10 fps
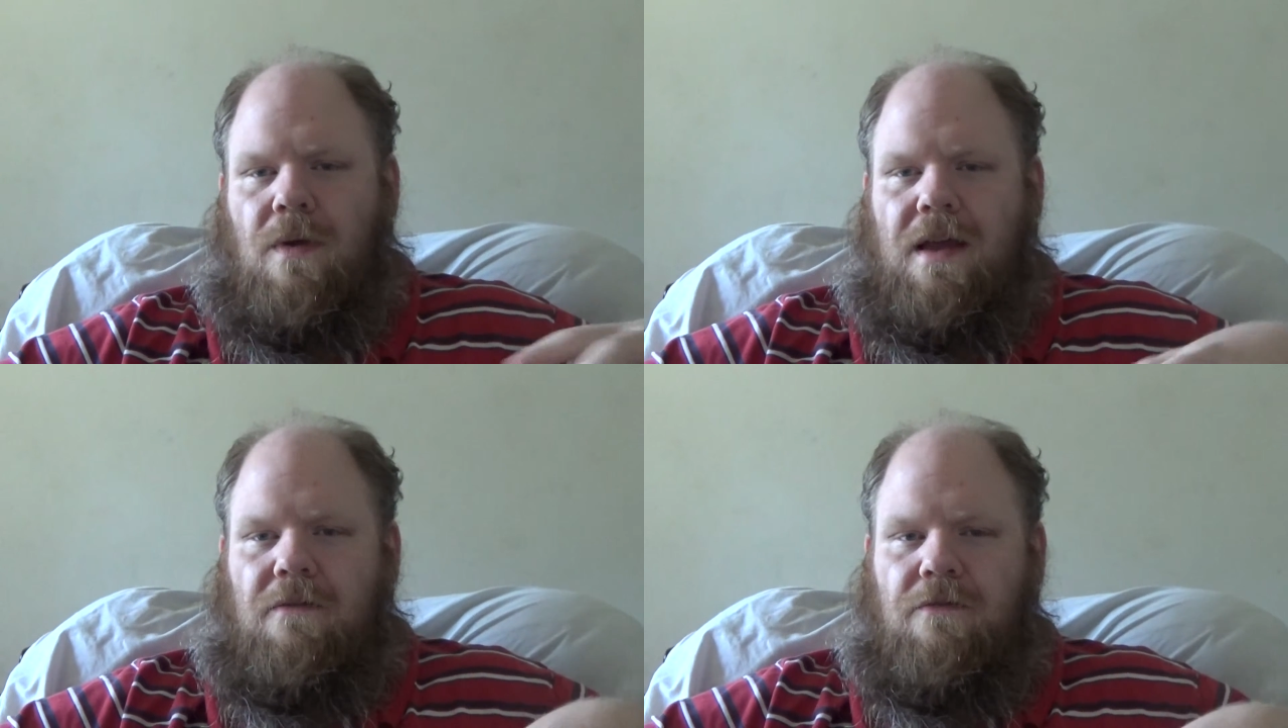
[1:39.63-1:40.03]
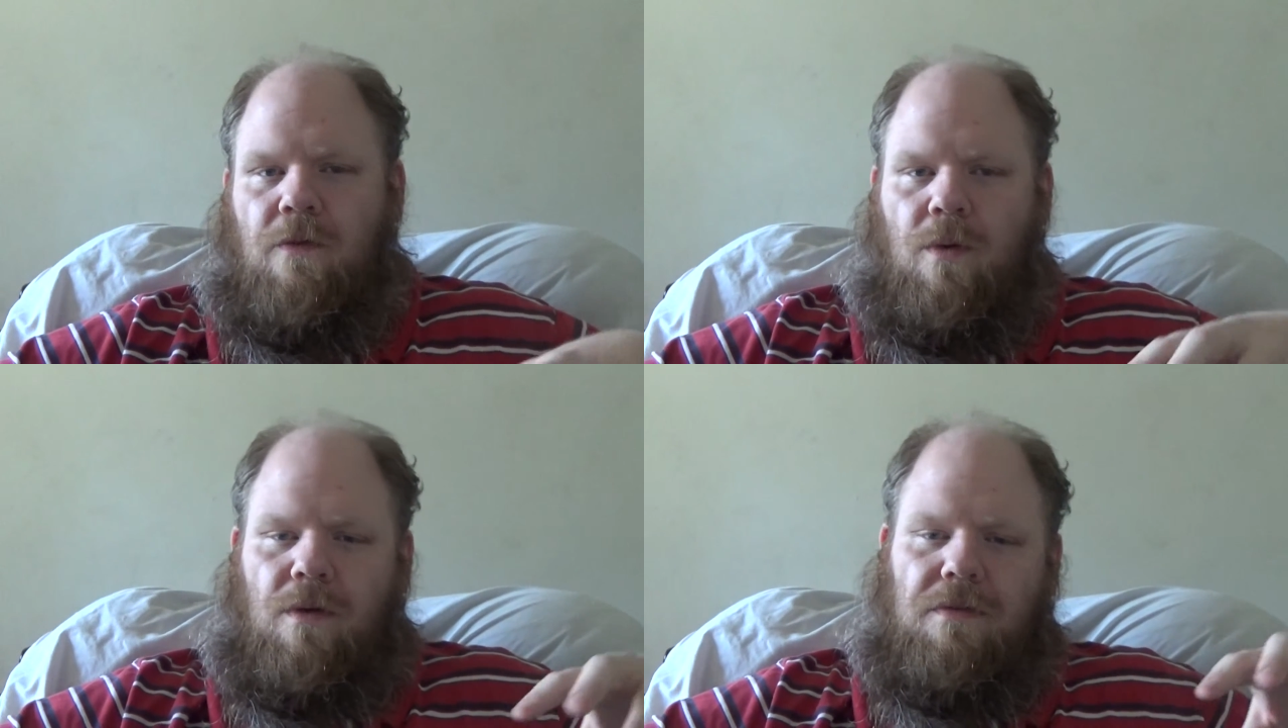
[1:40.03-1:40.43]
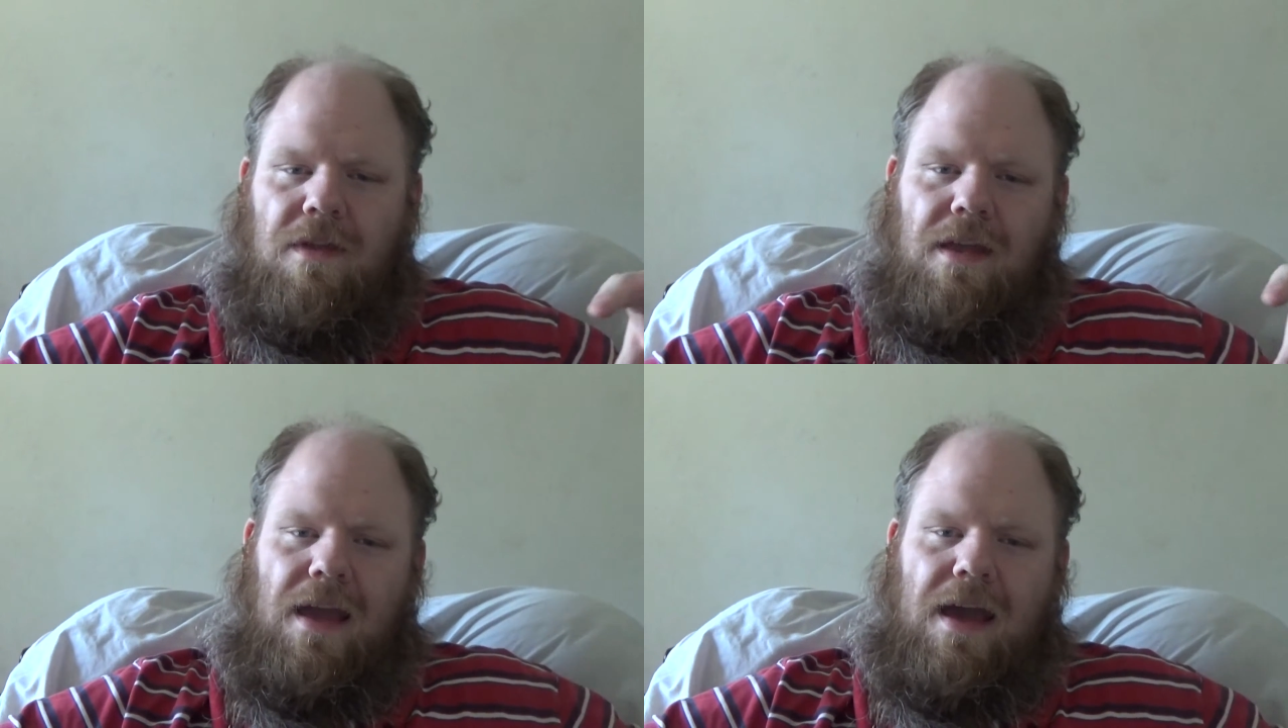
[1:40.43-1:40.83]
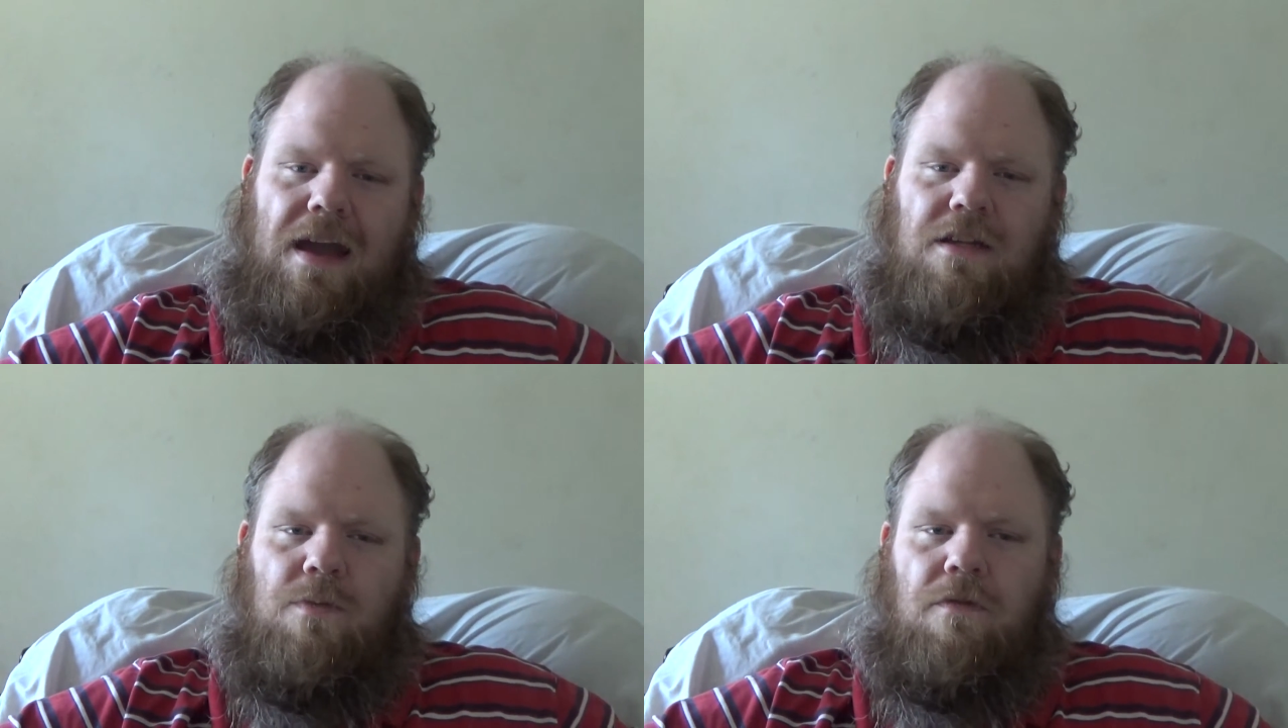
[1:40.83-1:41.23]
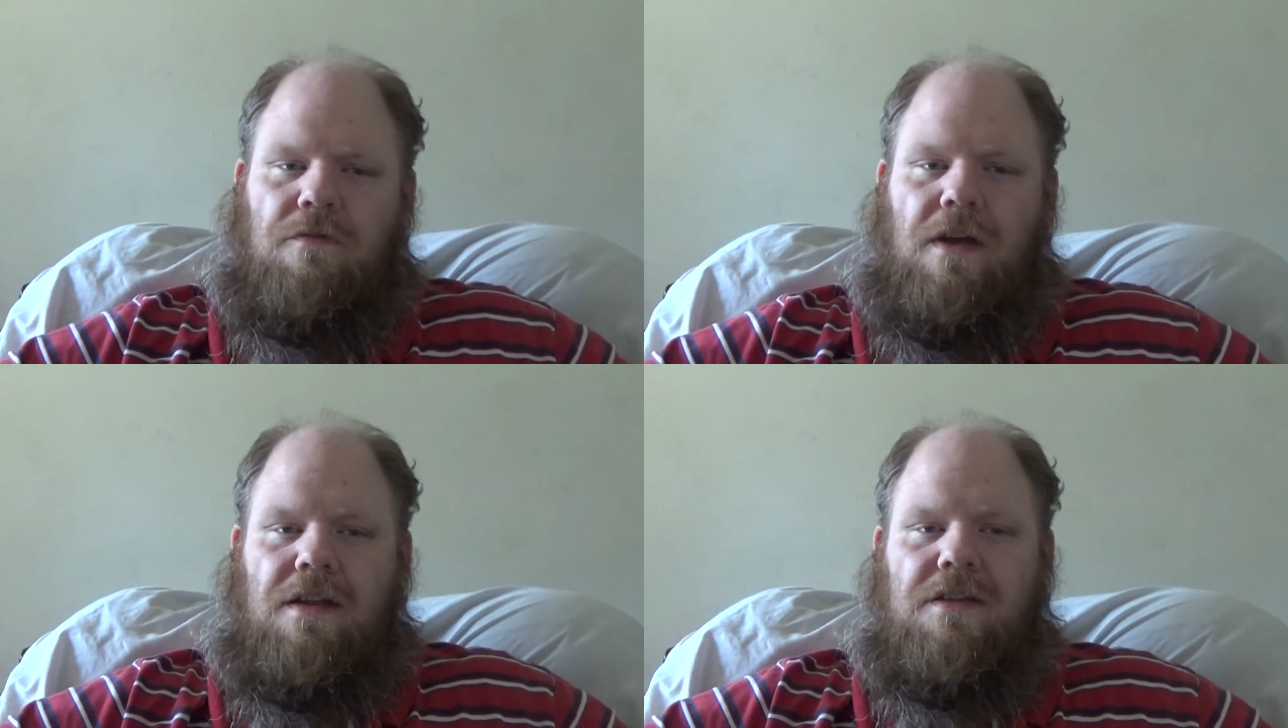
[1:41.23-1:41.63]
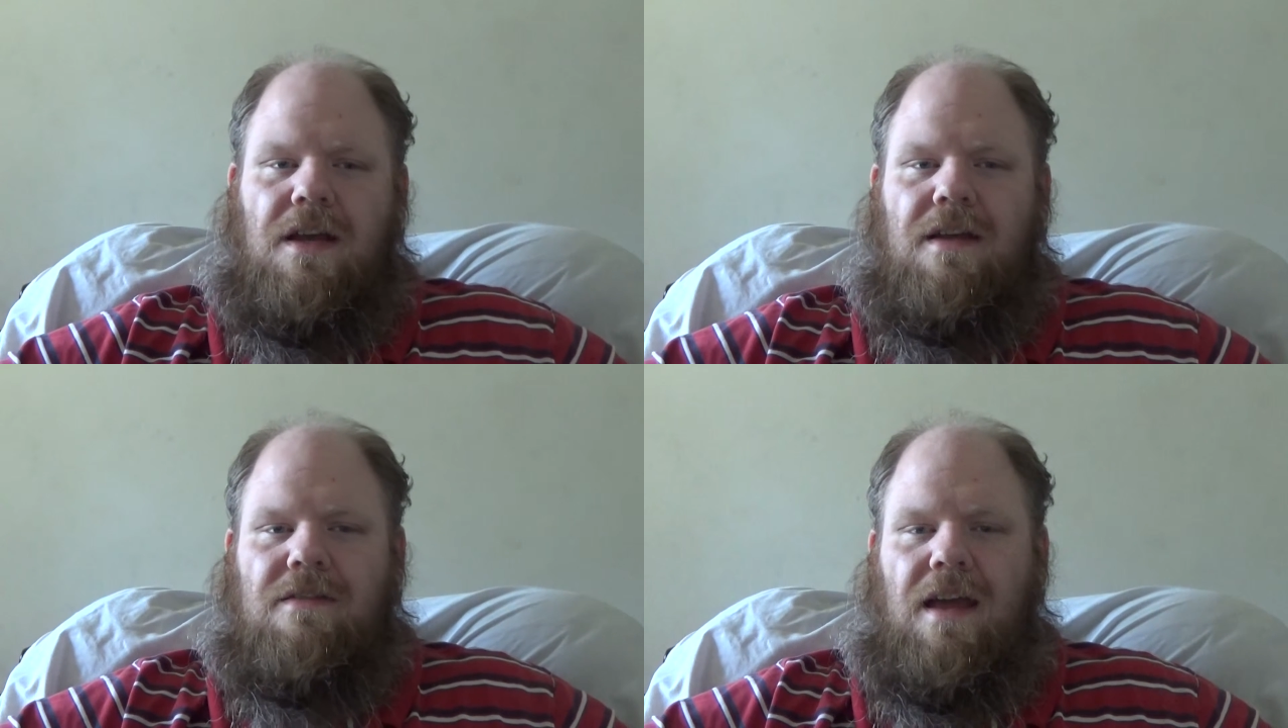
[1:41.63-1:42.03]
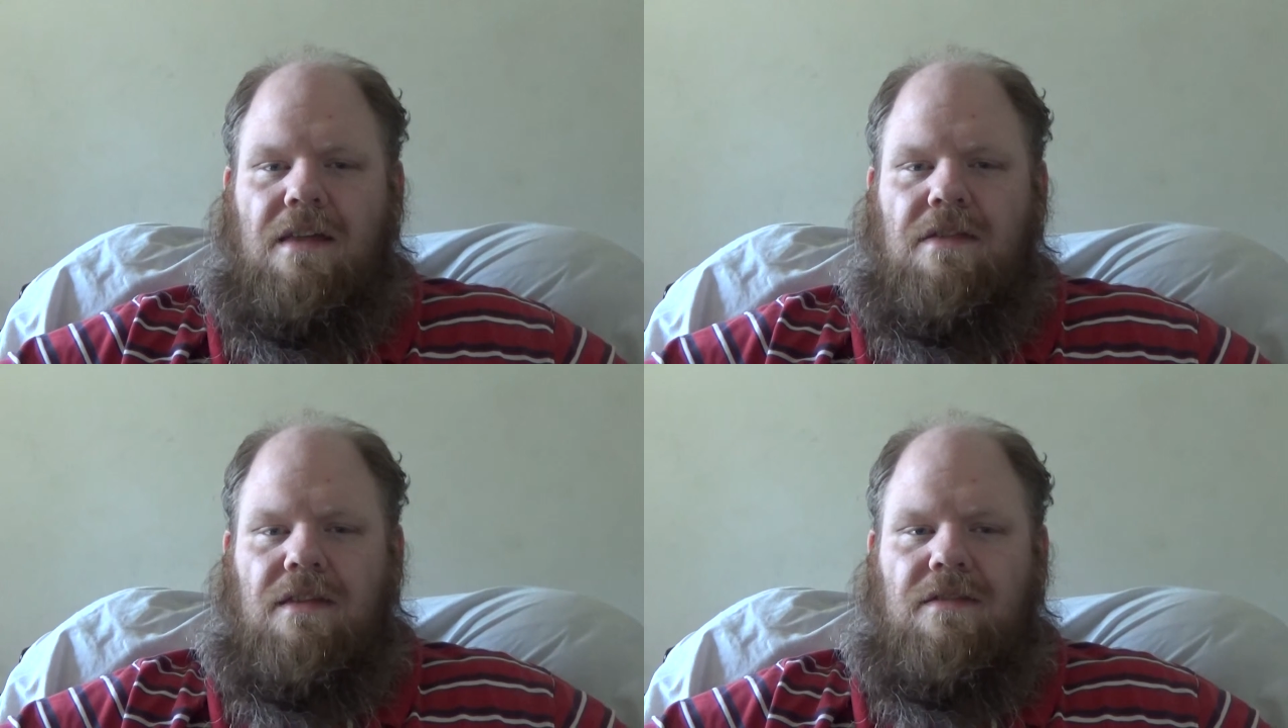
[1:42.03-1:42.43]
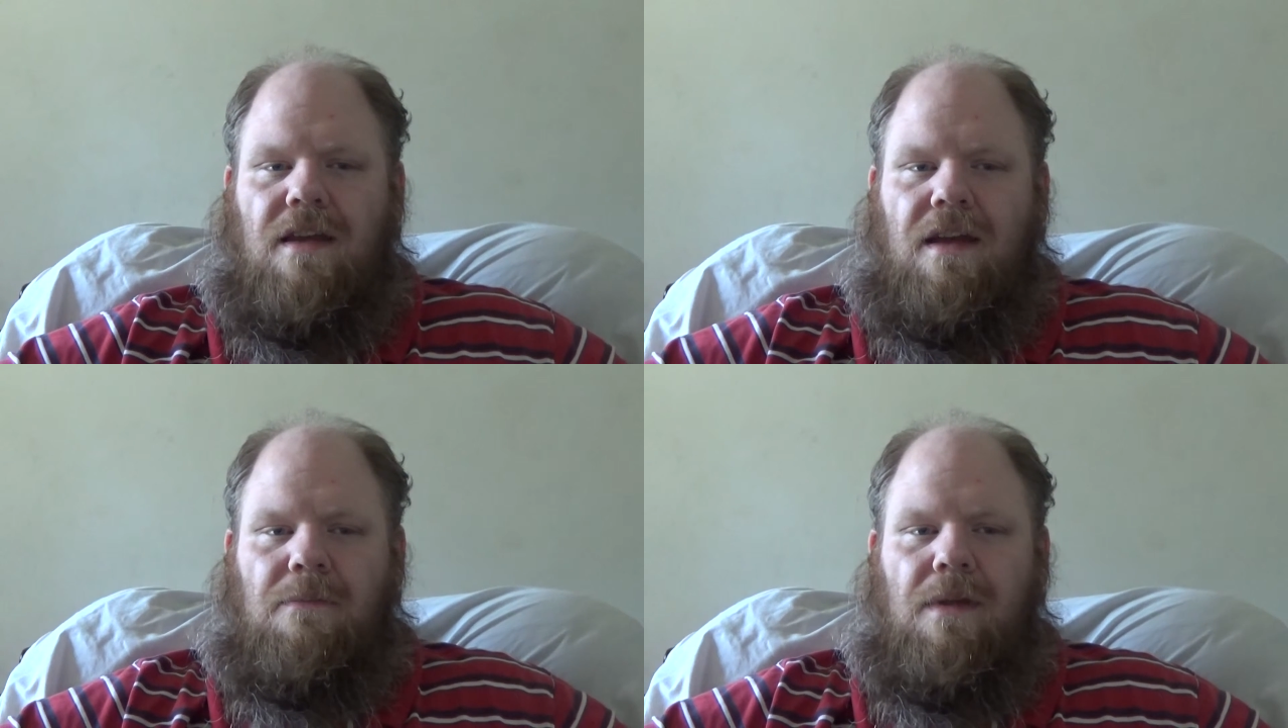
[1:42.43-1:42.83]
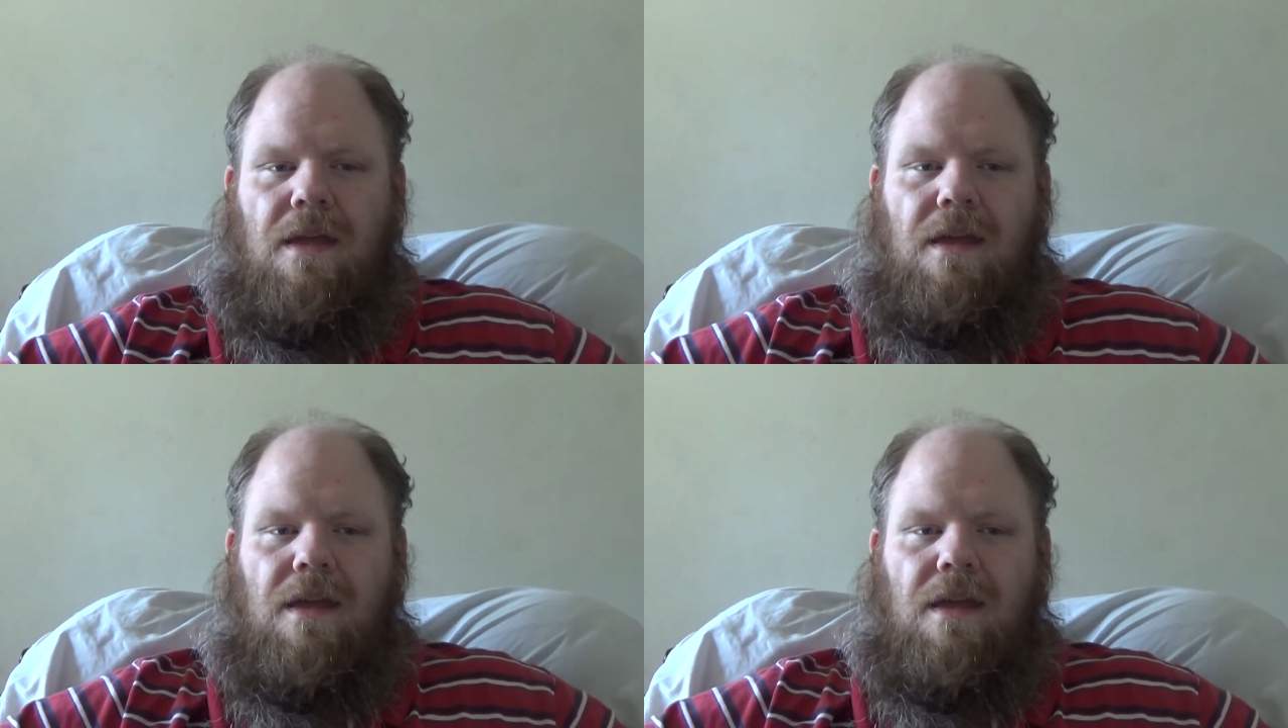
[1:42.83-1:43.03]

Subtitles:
right for the actual franchise at this time,